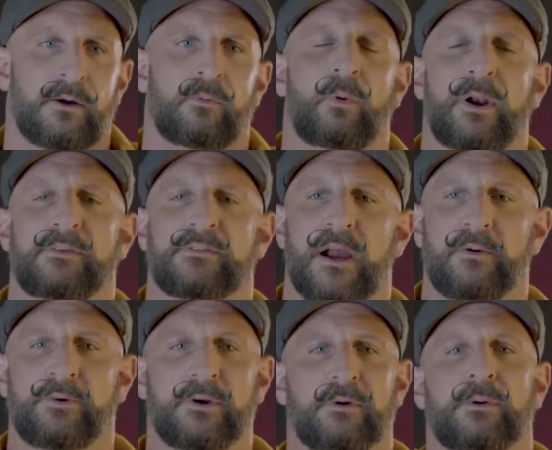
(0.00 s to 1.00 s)
When it's time
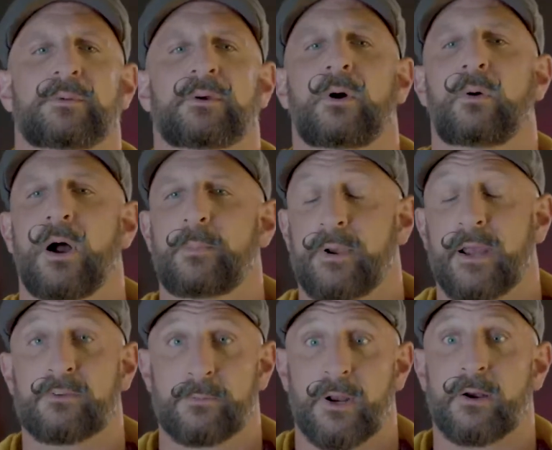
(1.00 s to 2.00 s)
for your group to go up, an
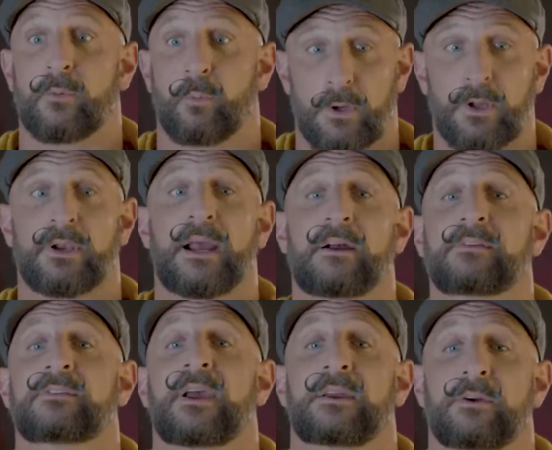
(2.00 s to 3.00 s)
expediter will
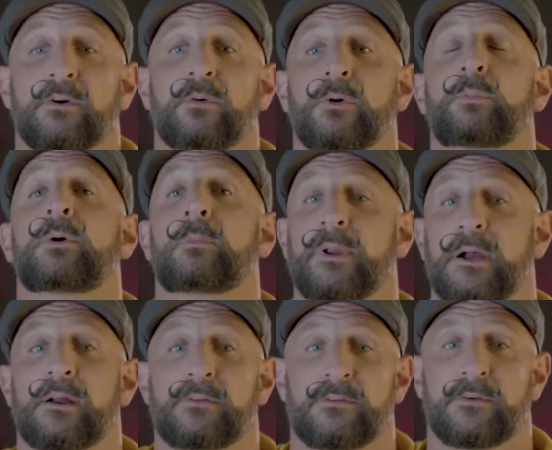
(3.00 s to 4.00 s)
announce that your group will be
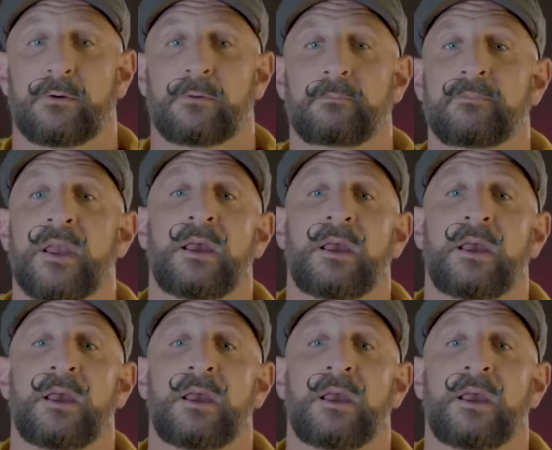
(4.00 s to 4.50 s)
on soon.